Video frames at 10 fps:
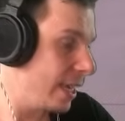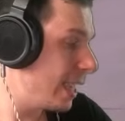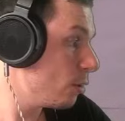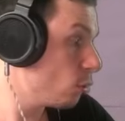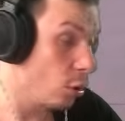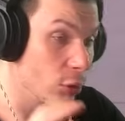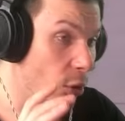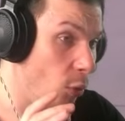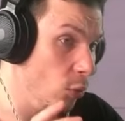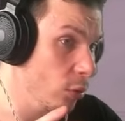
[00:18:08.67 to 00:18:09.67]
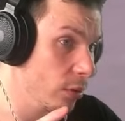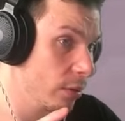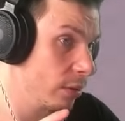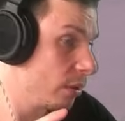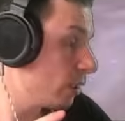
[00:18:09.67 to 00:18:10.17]
and you don't know
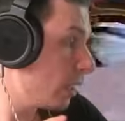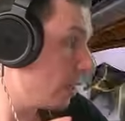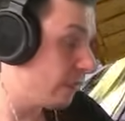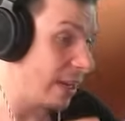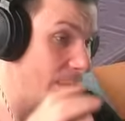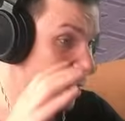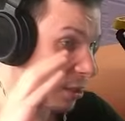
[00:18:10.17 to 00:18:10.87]
if enemies are